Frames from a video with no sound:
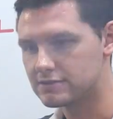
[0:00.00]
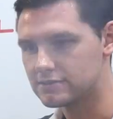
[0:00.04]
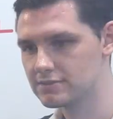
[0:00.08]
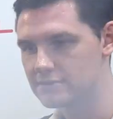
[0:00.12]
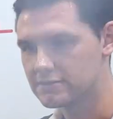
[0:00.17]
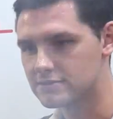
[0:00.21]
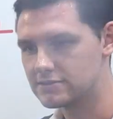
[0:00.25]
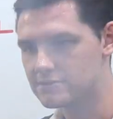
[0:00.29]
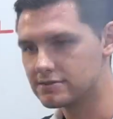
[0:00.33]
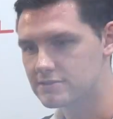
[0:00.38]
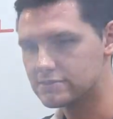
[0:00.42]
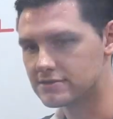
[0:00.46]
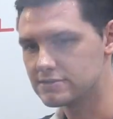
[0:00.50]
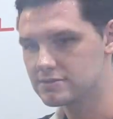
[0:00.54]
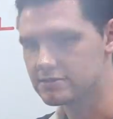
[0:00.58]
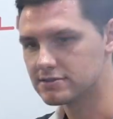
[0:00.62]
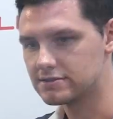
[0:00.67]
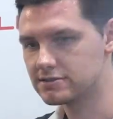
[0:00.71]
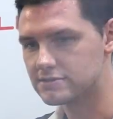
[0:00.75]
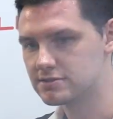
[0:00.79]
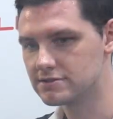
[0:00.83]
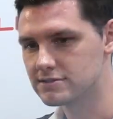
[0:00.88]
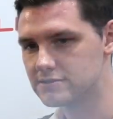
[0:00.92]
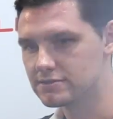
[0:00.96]

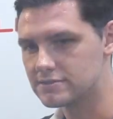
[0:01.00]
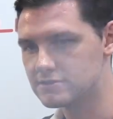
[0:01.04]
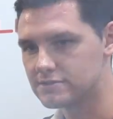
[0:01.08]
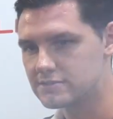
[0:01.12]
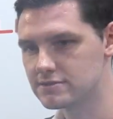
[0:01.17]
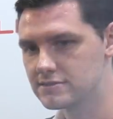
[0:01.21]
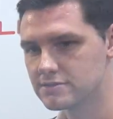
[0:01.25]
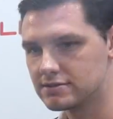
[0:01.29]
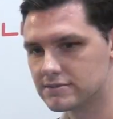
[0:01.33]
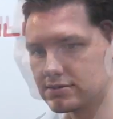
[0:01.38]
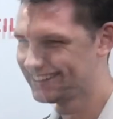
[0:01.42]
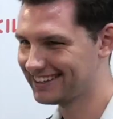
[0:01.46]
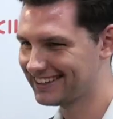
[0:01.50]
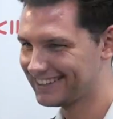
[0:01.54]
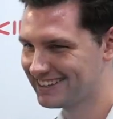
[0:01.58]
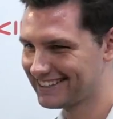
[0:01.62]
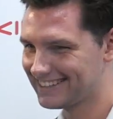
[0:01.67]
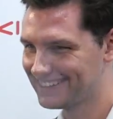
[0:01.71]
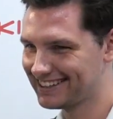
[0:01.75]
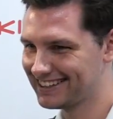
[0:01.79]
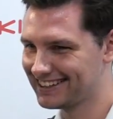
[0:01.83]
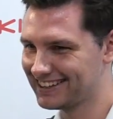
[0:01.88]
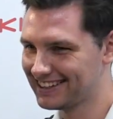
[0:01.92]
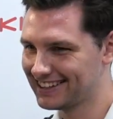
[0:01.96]

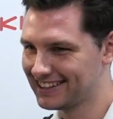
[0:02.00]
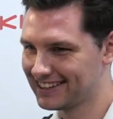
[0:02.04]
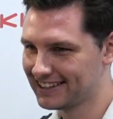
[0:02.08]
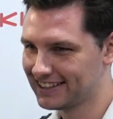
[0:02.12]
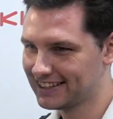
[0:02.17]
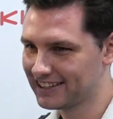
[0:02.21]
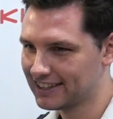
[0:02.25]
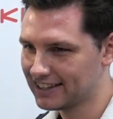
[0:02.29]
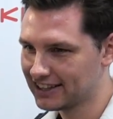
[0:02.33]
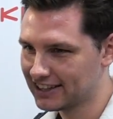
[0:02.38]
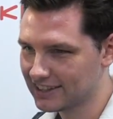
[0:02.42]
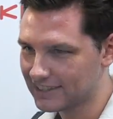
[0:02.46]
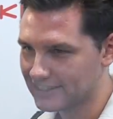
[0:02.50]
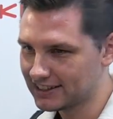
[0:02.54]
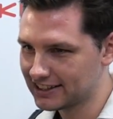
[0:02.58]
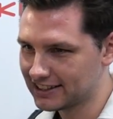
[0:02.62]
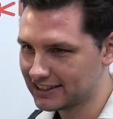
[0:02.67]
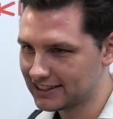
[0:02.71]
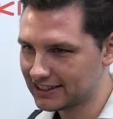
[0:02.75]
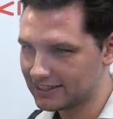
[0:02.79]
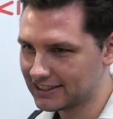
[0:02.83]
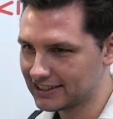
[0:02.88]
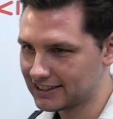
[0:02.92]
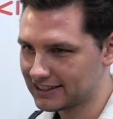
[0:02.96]

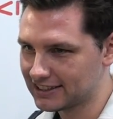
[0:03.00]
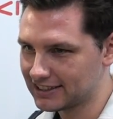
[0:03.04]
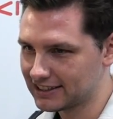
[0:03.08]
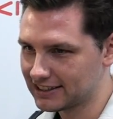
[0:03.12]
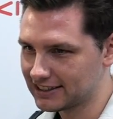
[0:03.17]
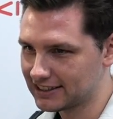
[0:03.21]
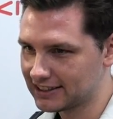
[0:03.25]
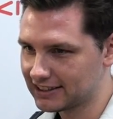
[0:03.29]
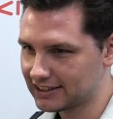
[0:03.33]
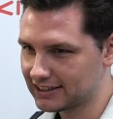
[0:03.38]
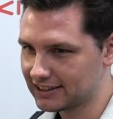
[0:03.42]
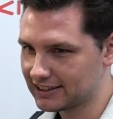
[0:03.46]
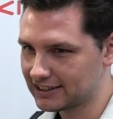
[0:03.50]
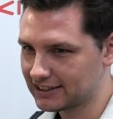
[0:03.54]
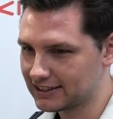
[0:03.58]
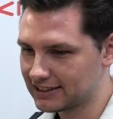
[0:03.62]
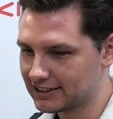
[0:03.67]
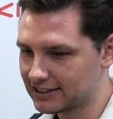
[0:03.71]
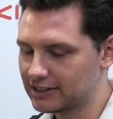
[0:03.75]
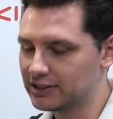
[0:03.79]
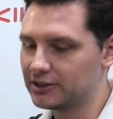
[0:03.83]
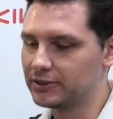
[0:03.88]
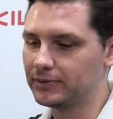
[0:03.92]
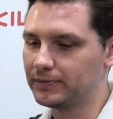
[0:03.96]

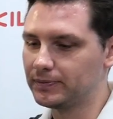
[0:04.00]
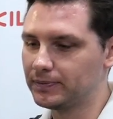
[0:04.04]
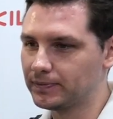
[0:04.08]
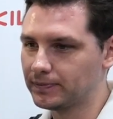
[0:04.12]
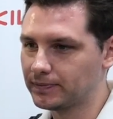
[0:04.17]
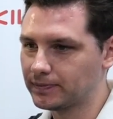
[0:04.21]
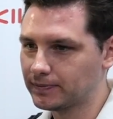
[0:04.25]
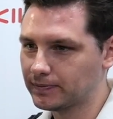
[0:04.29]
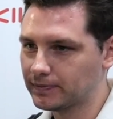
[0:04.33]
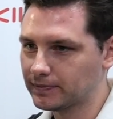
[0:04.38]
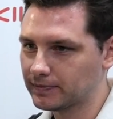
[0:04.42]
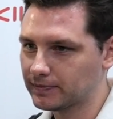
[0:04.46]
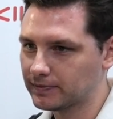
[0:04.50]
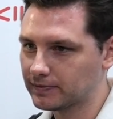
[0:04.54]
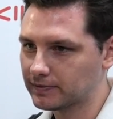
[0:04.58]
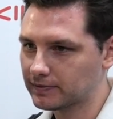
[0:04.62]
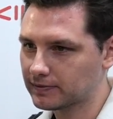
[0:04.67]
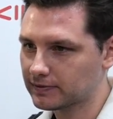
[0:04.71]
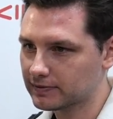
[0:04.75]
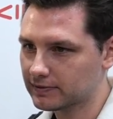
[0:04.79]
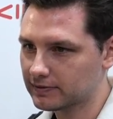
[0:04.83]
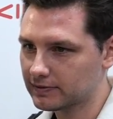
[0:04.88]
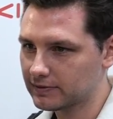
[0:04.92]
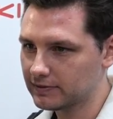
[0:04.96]

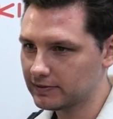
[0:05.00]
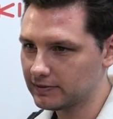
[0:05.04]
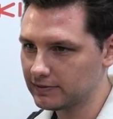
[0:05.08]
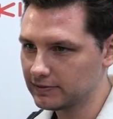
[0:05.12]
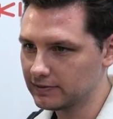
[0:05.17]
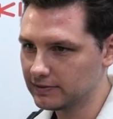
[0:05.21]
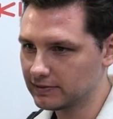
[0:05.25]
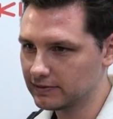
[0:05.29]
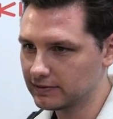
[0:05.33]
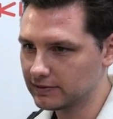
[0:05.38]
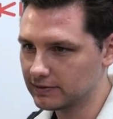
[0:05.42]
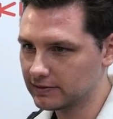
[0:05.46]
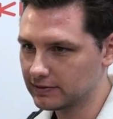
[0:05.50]
[no speech]